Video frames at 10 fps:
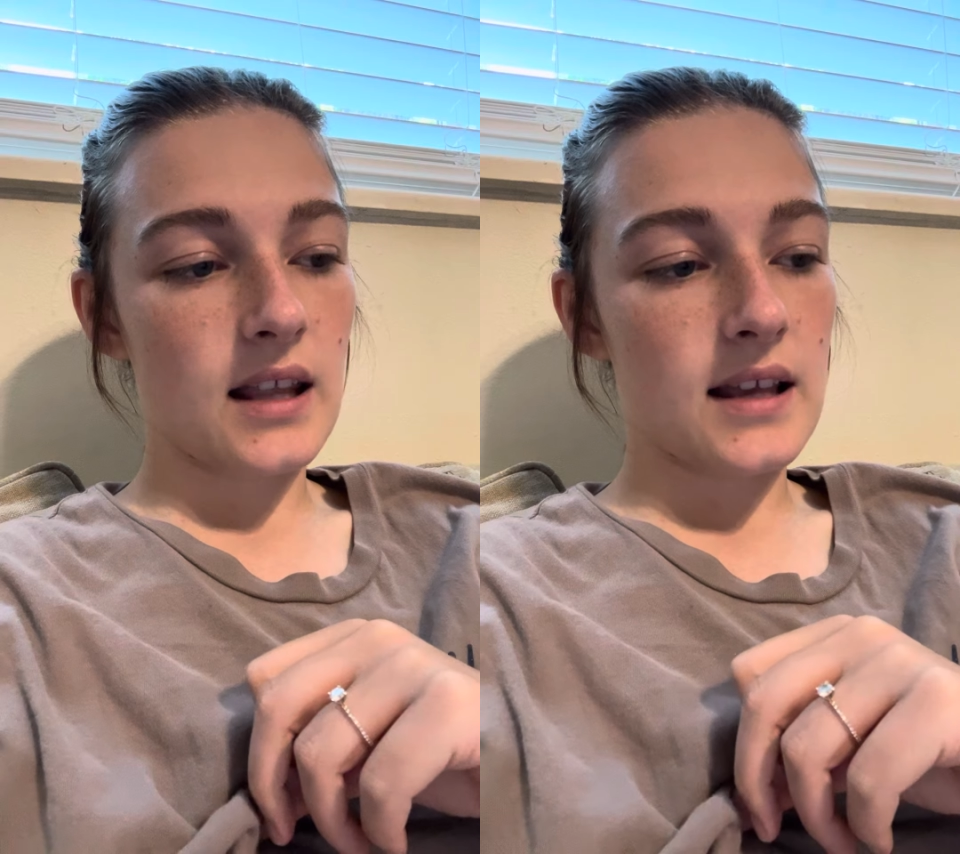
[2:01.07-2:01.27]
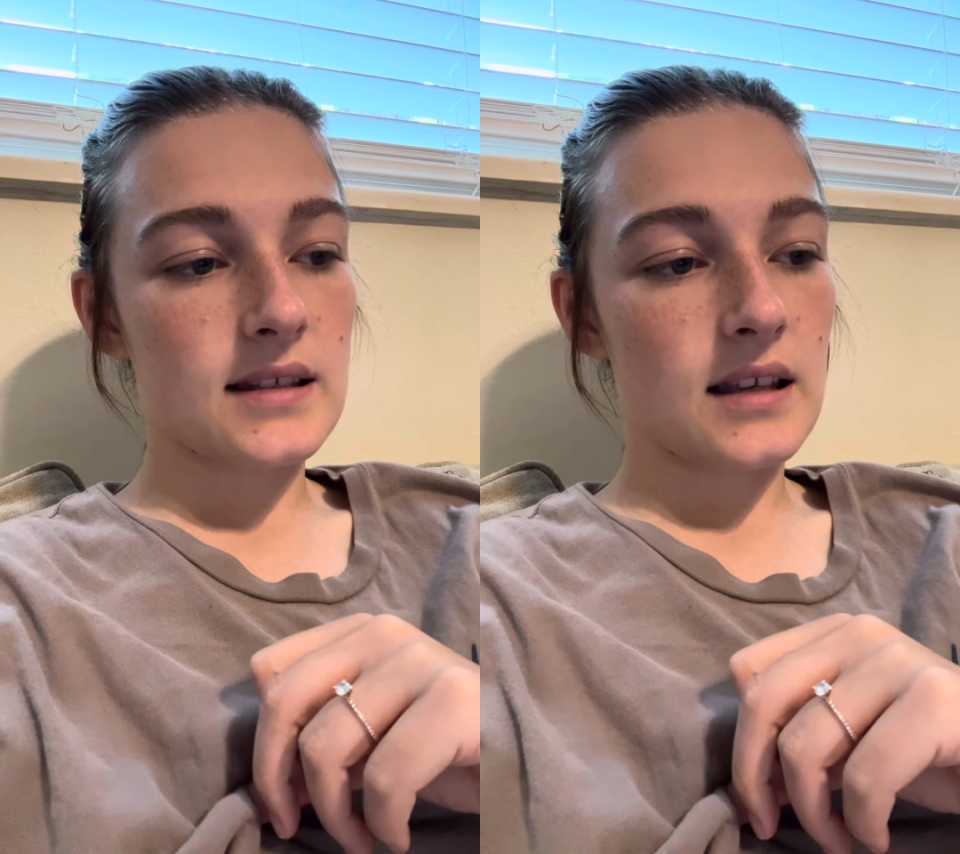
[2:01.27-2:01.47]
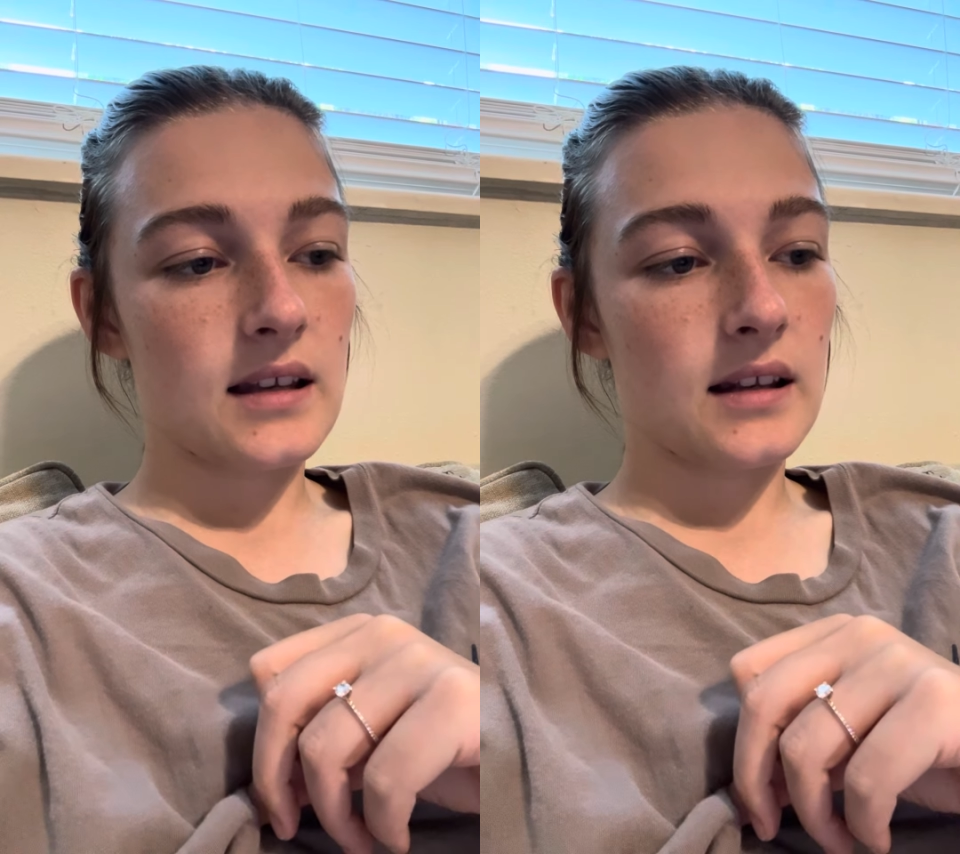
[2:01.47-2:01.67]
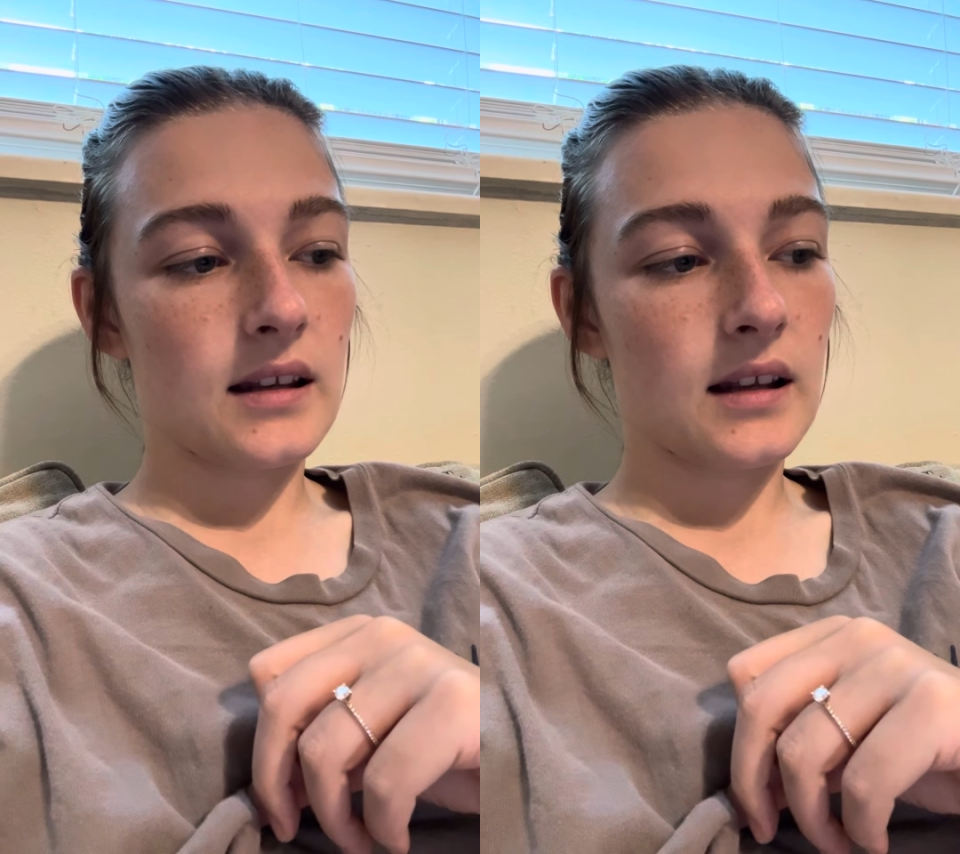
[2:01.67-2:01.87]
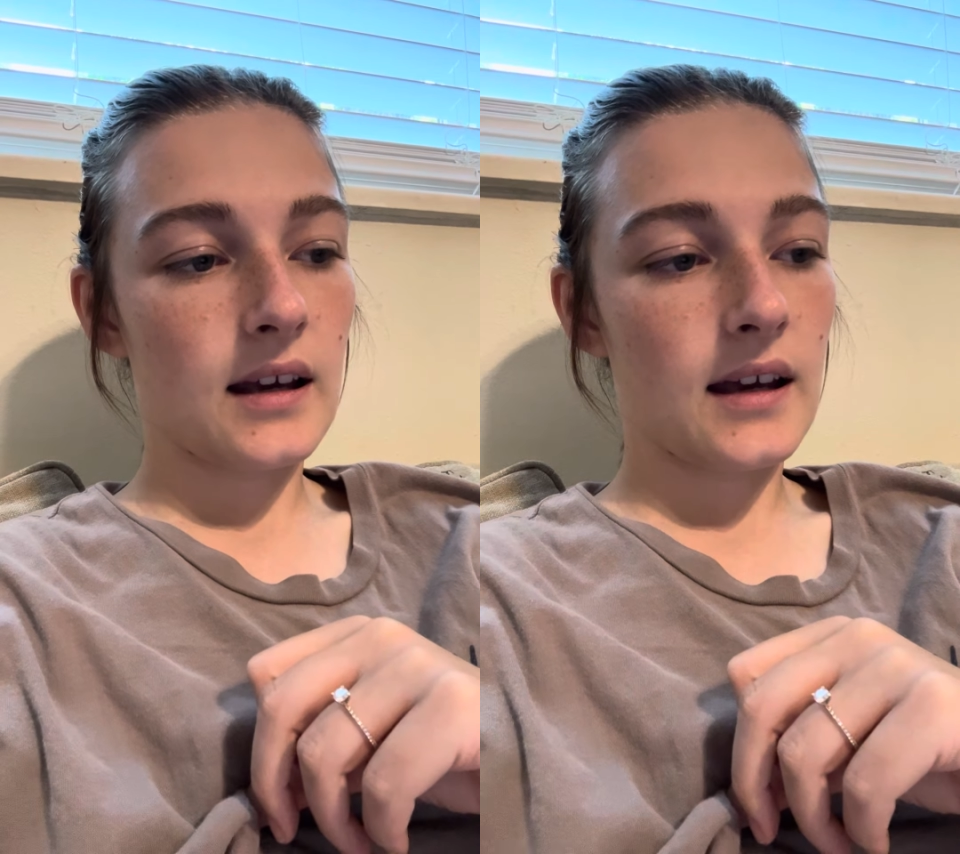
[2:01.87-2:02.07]
lesson.
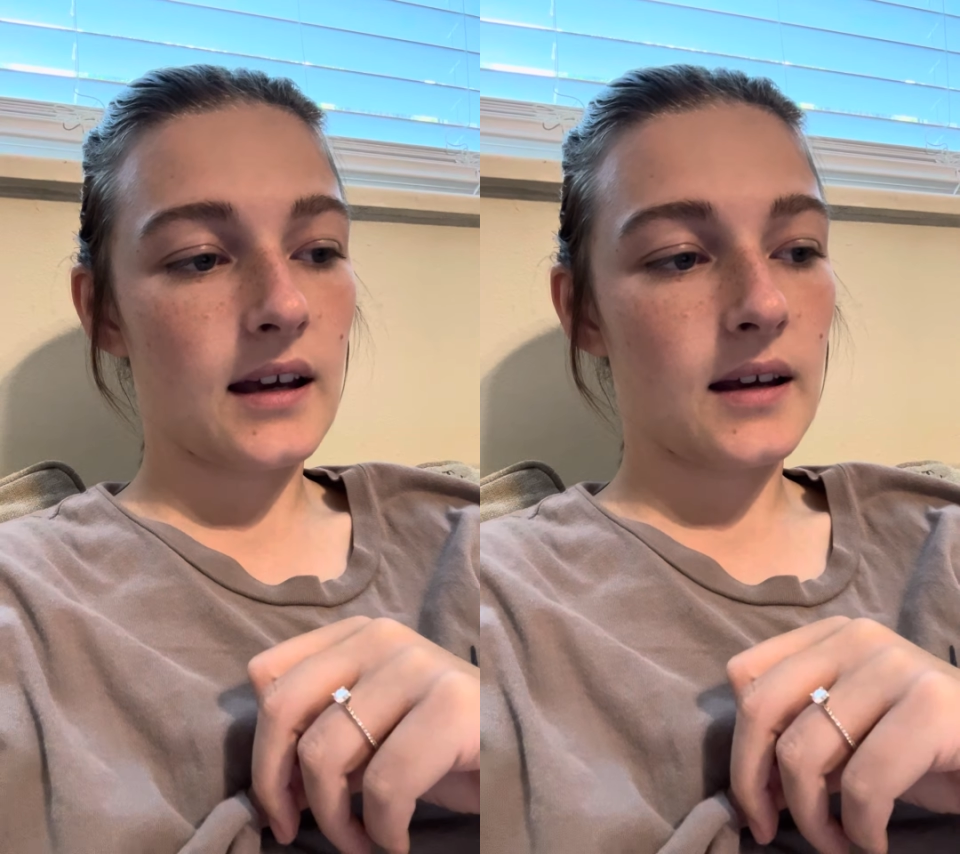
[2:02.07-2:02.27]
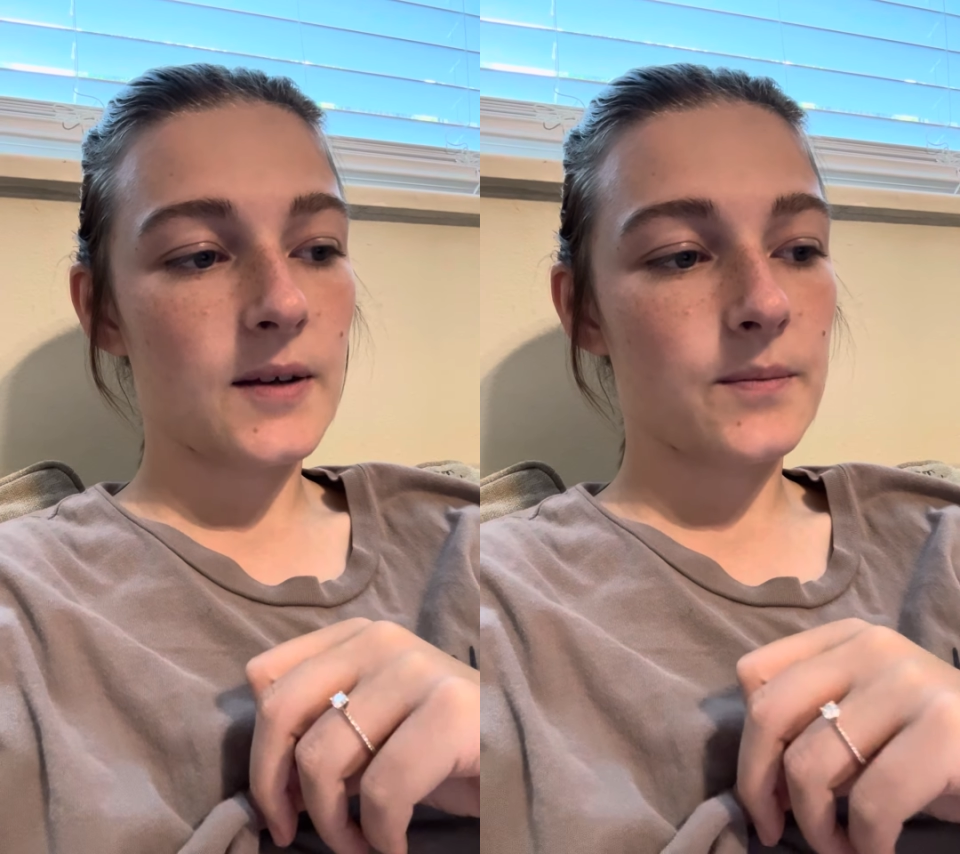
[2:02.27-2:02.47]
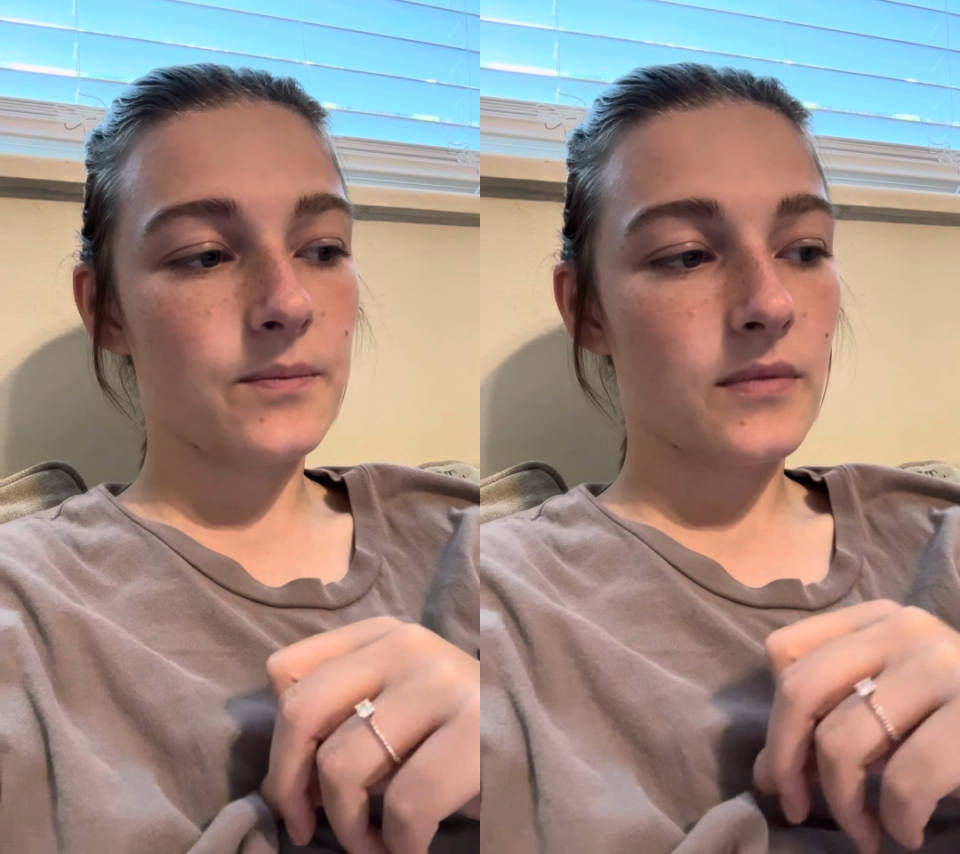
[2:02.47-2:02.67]
Um,